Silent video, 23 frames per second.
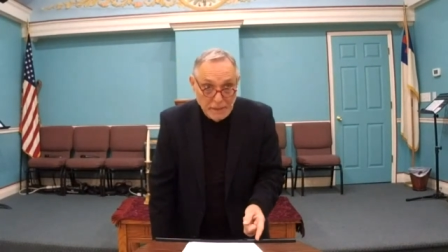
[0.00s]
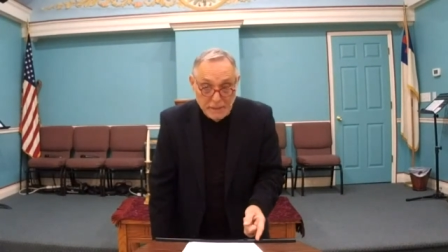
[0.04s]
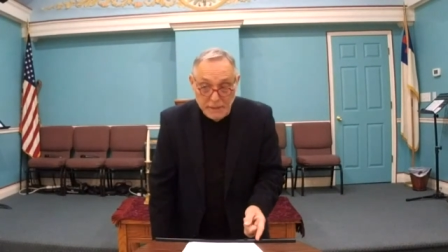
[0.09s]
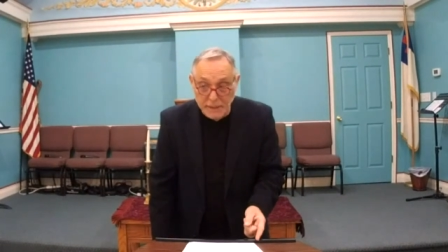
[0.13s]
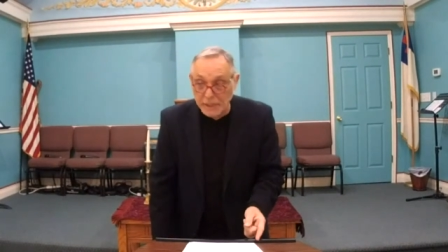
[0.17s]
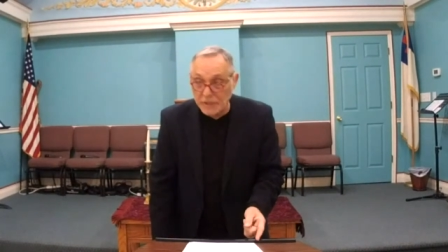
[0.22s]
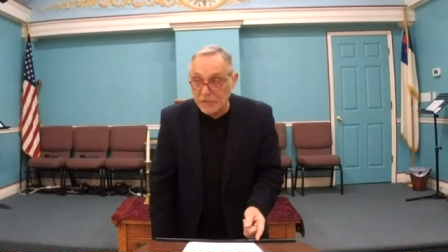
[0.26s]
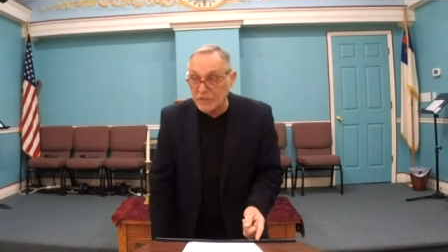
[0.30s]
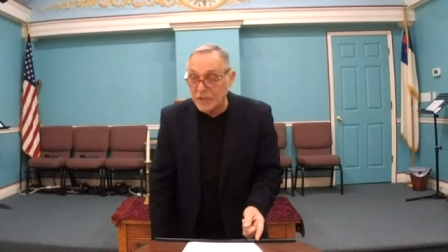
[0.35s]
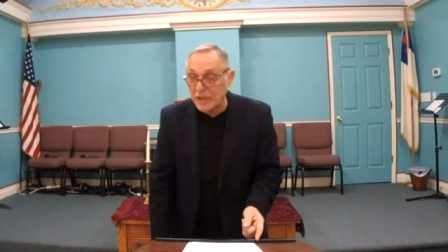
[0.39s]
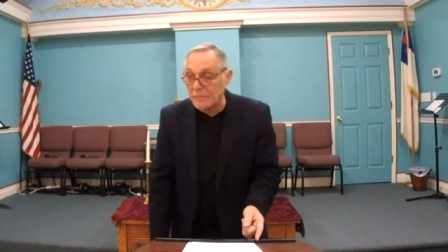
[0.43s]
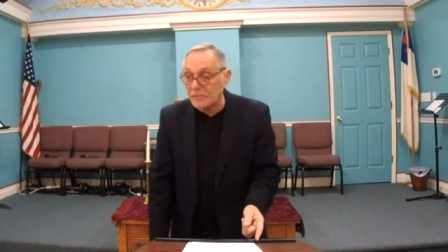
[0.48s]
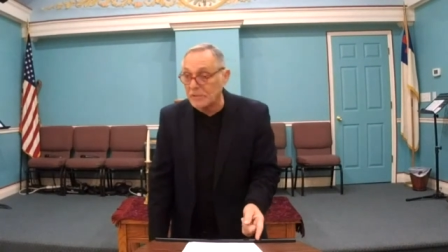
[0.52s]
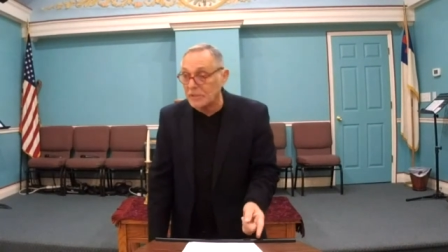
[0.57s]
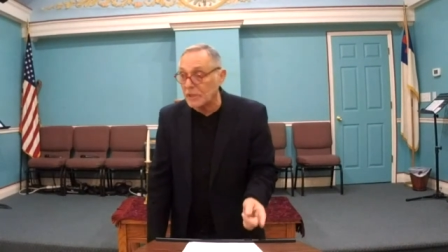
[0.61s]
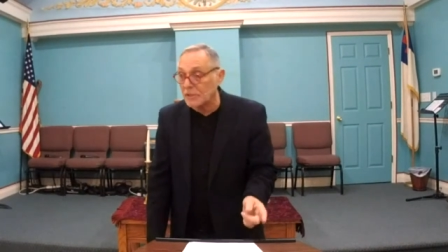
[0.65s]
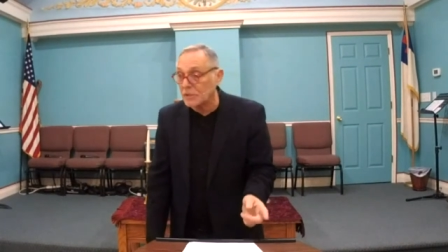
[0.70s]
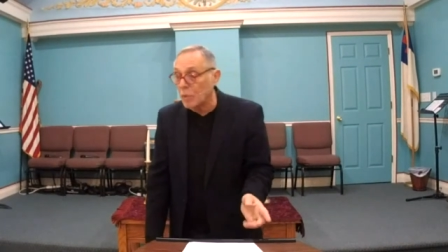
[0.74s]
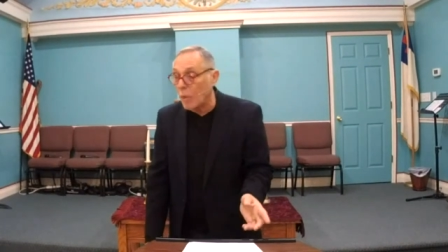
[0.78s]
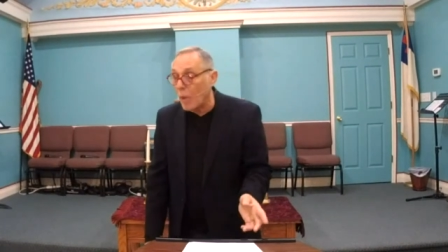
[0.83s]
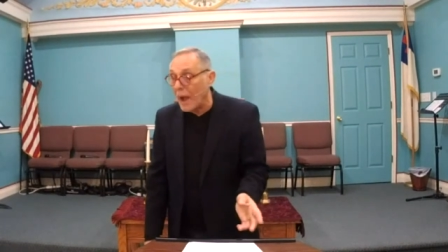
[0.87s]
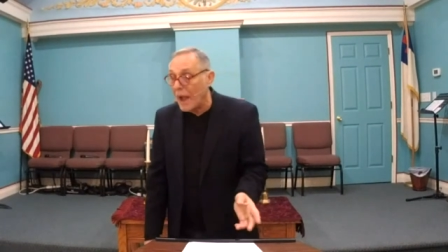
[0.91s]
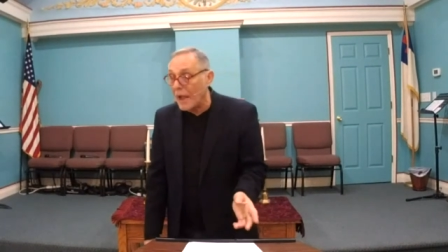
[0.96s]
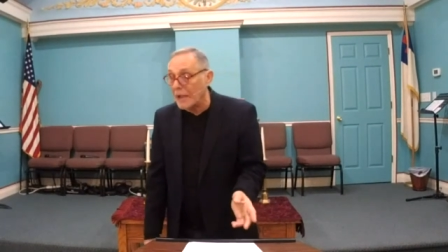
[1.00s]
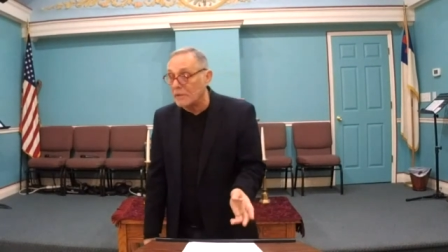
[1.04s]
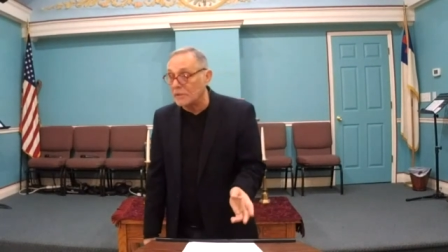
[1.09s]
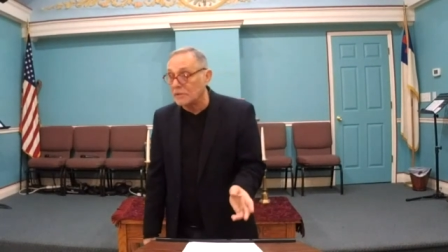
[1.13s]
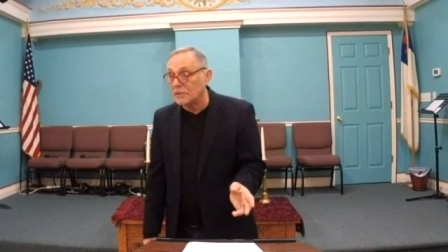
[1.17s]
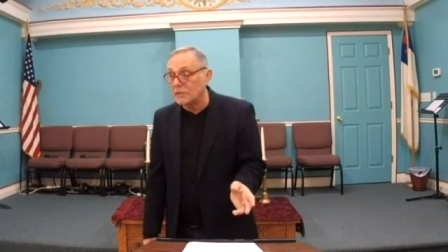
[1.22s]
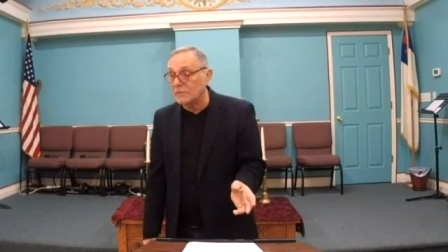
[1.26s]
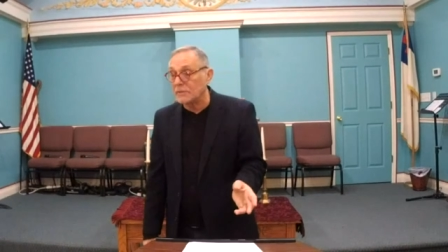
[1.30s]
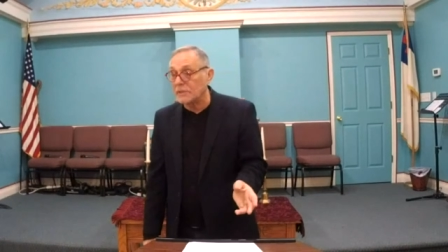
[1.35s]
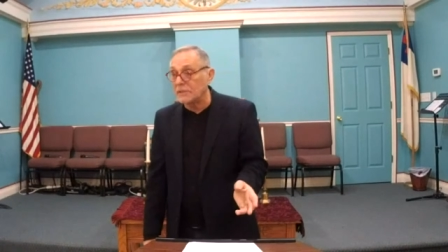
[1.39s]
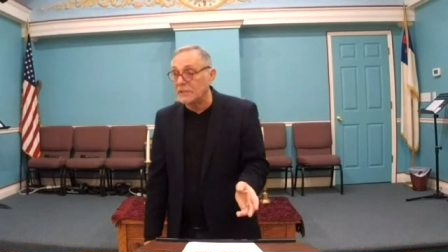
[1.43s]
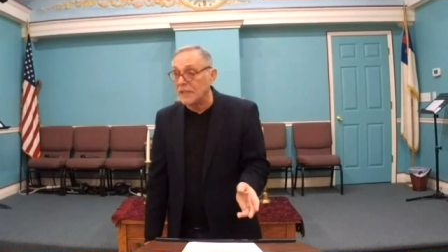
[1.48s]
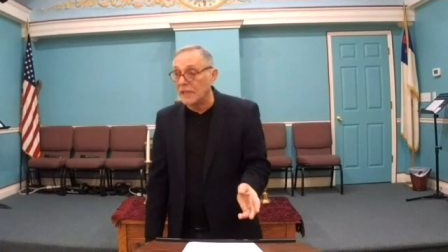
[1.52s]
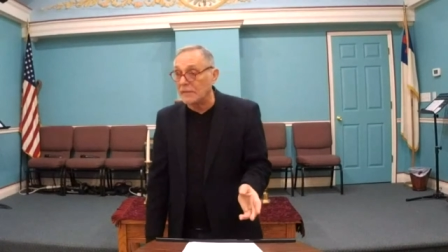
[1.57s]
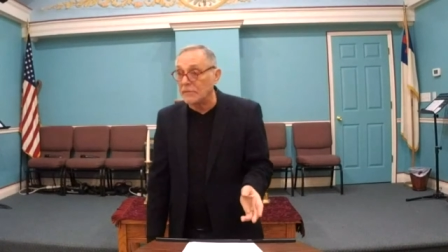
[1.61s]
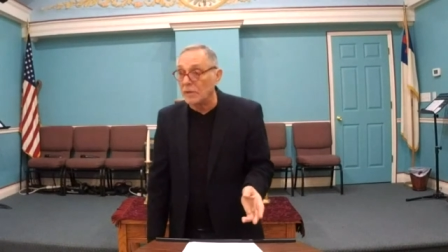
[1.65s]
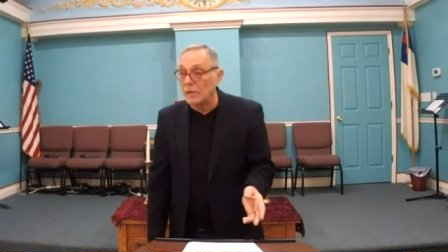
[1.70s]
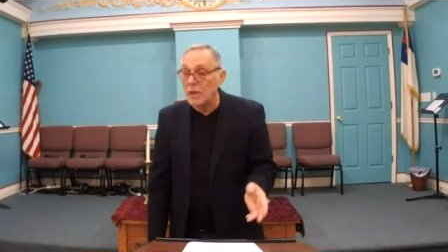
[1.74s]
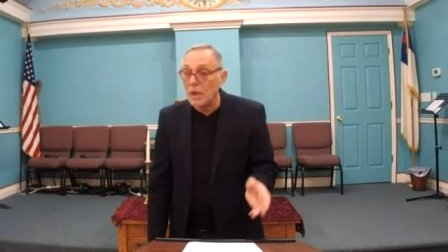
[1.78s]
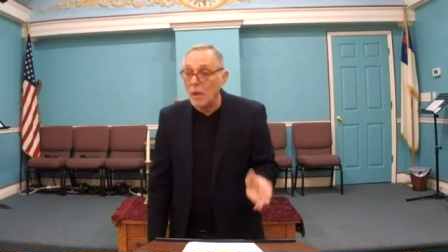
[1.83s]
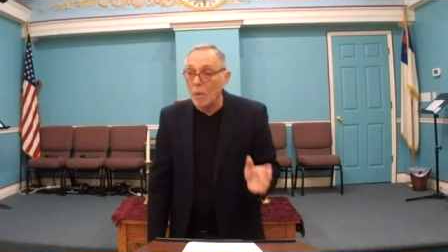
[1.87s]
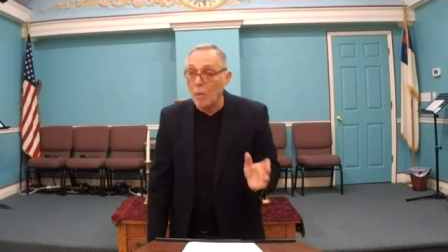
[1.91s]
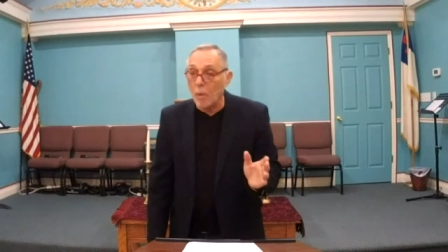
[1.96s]
King James says, wiles of the
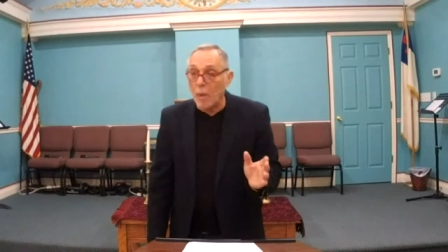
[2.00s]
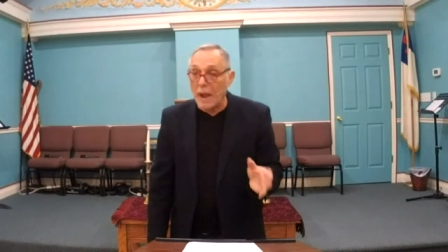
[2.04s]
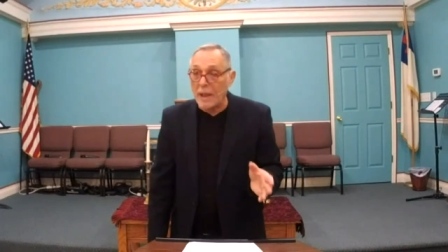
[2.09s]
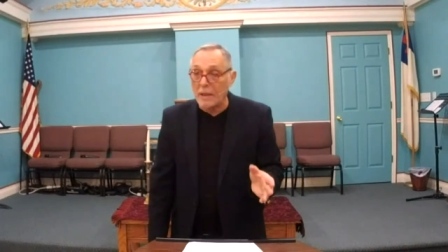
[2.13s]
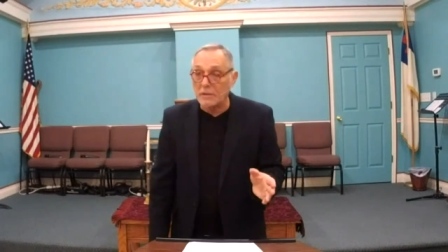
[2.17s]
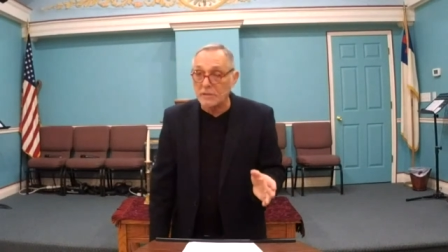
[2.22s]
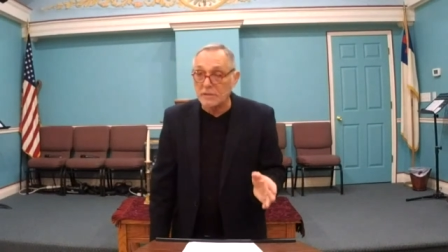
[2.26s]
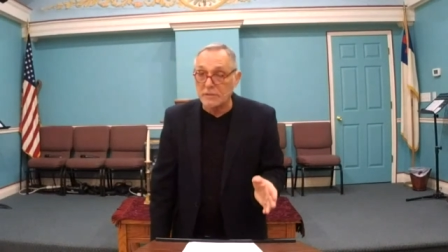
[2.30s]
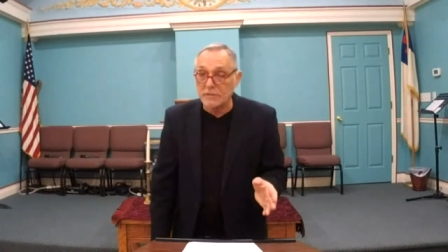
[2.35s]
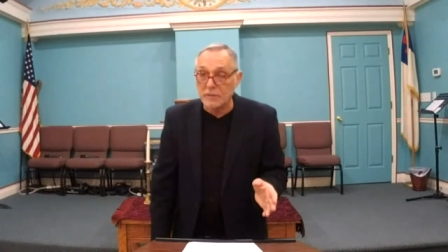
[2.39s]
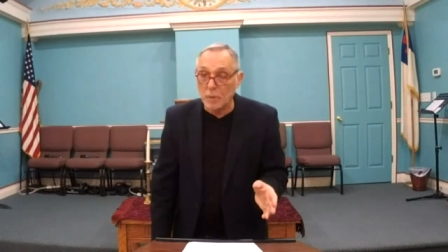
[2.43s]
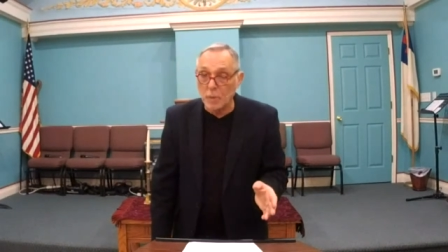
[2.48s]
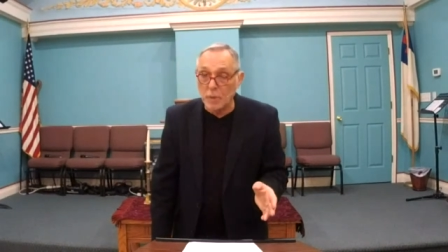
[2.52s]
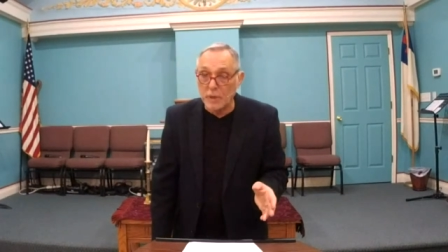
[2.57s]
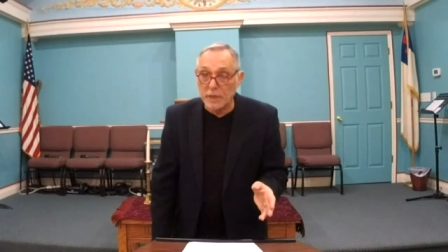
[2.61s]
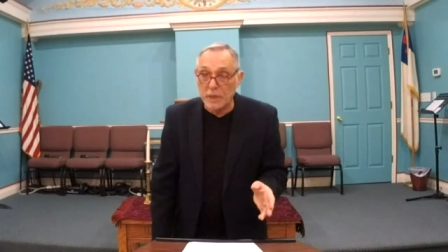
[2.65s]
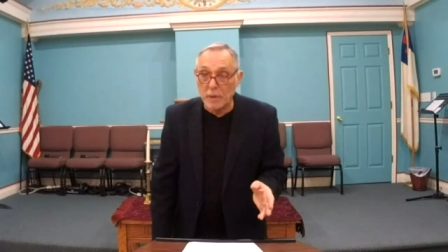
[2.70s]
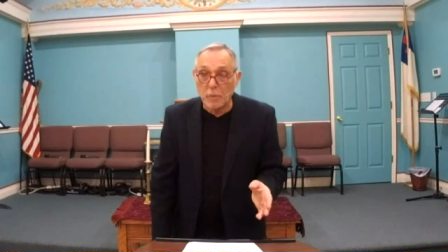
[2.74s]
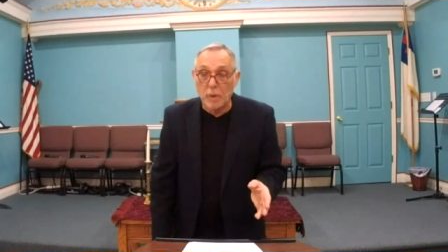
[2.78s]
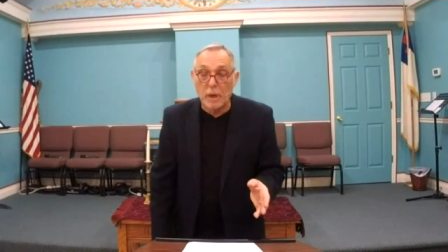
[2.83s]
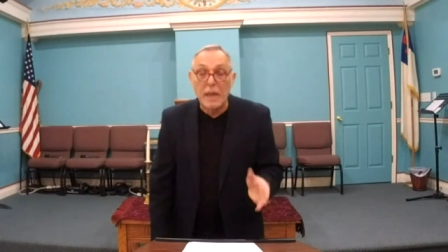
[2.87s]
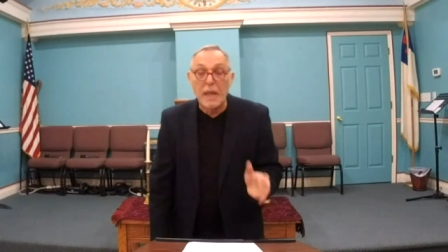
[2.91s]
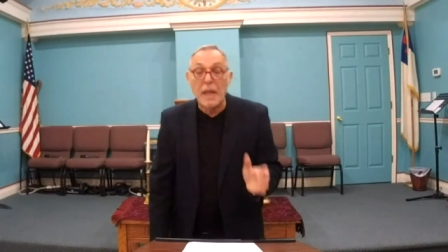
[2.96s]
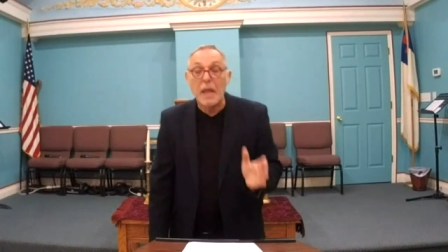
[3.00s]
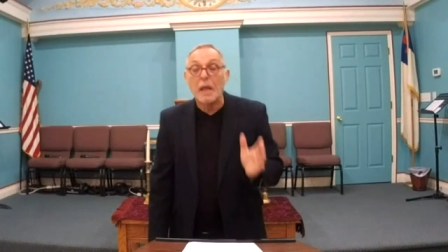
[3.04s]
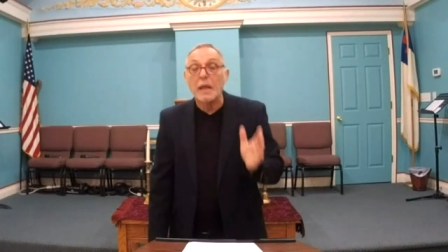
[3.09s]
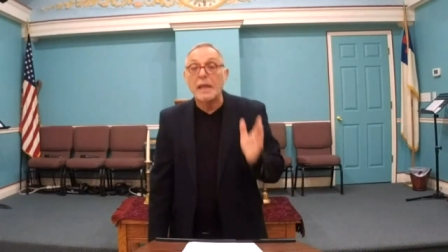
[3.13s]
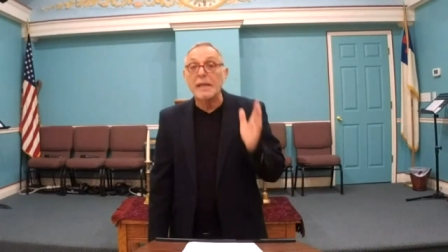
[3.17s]
devil, wiles of the wicked one.